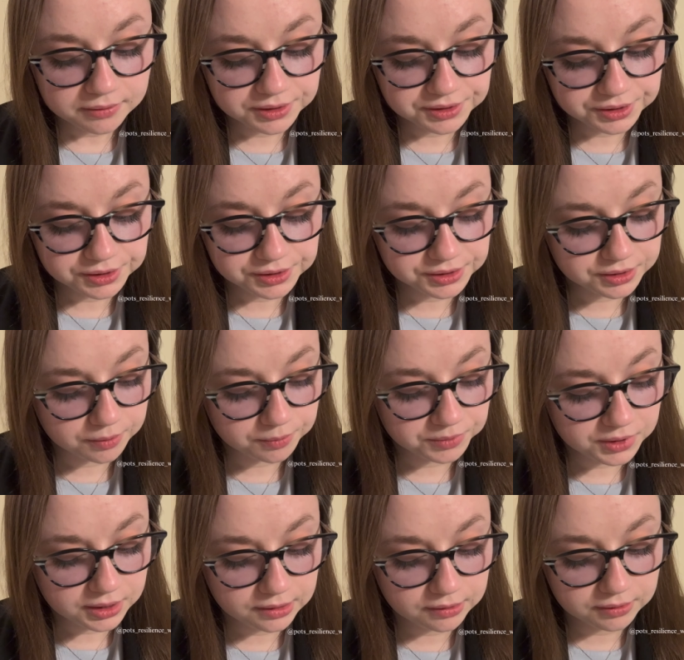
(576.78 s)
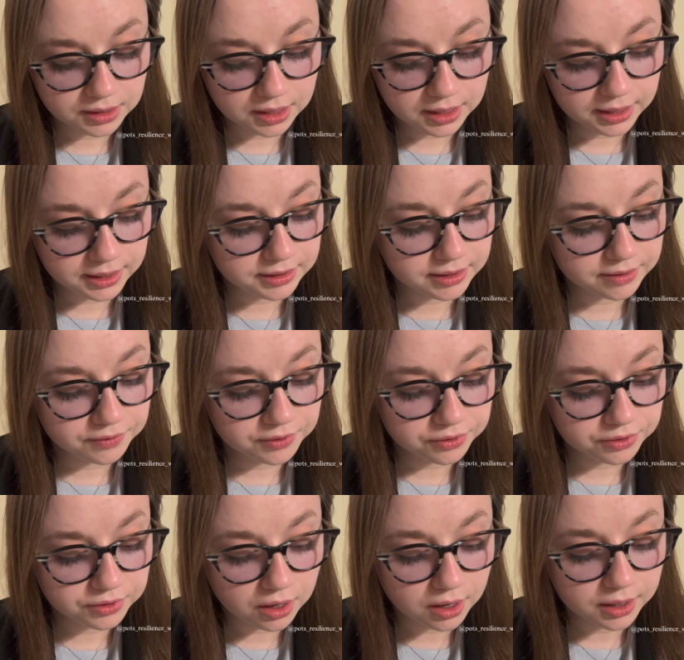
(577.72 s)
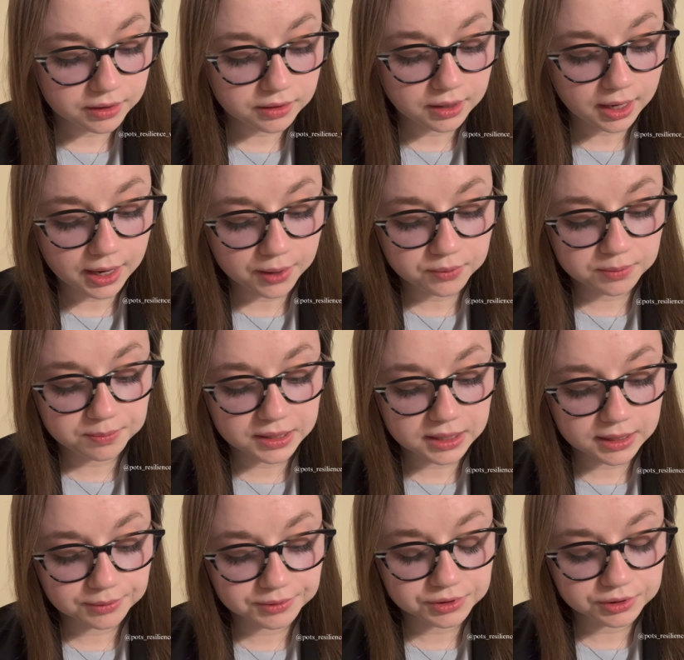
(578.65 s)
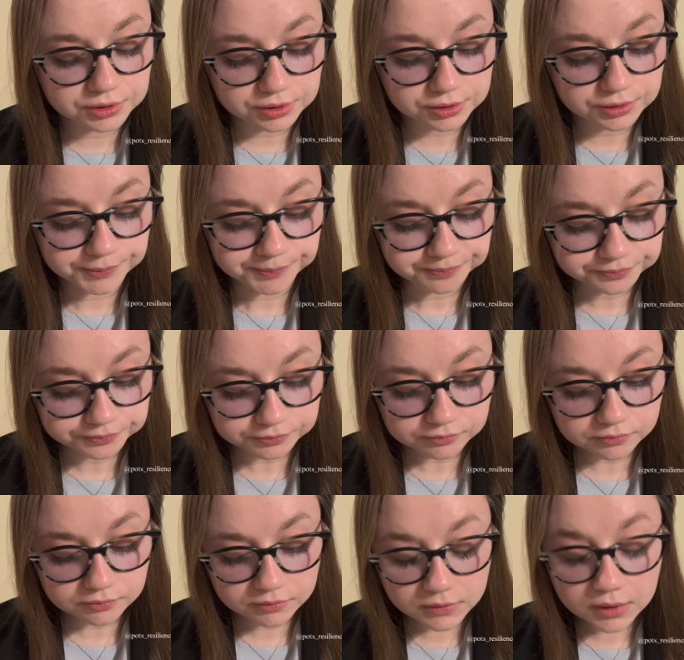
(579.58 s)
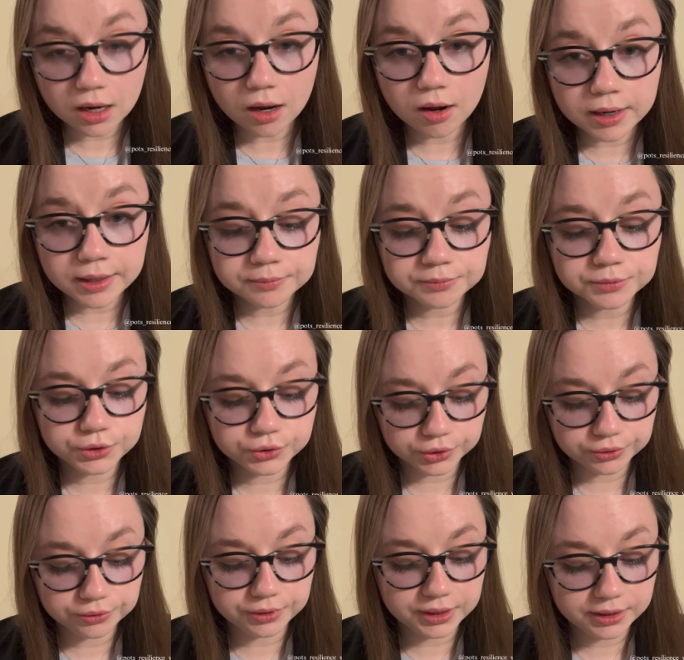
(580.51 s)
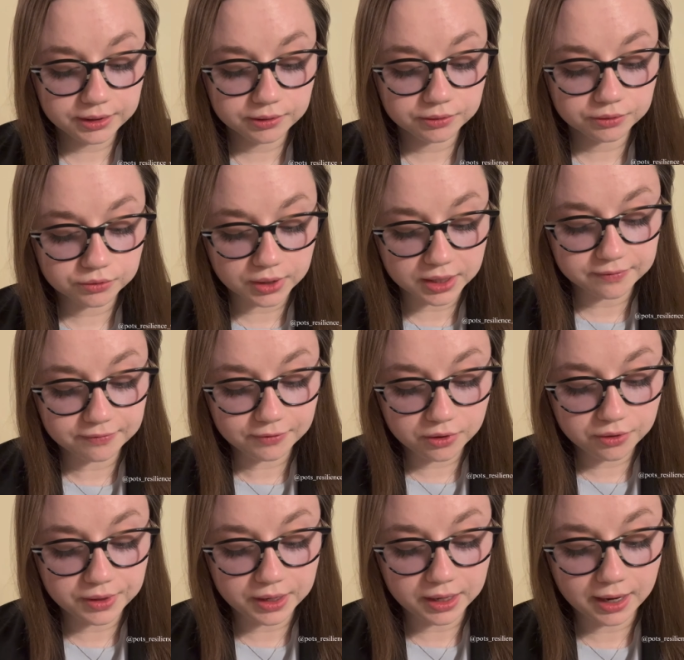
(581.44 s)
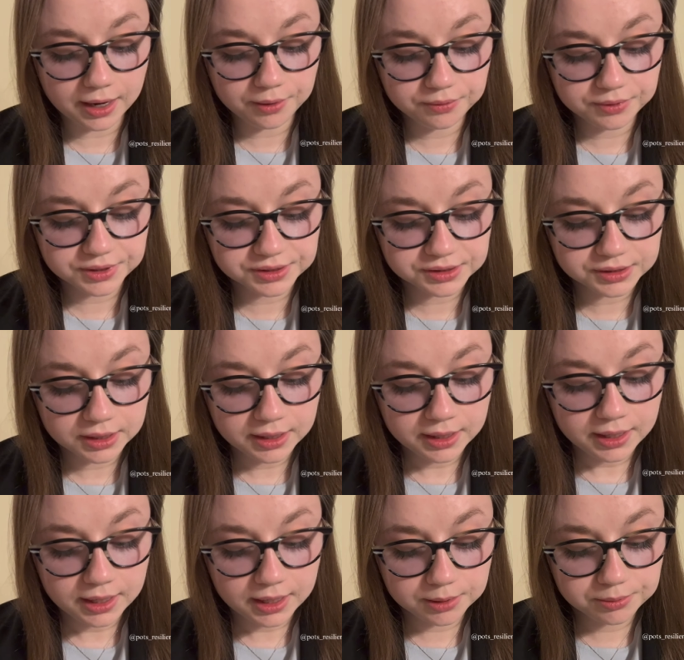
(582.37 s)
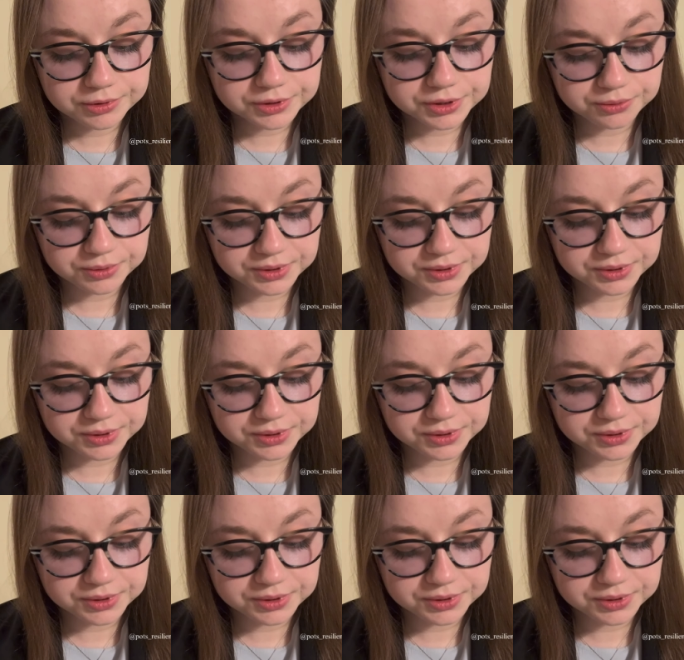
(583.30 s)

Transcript: This is something that I never thought that I would be able to do. I am truly grateful that I was able to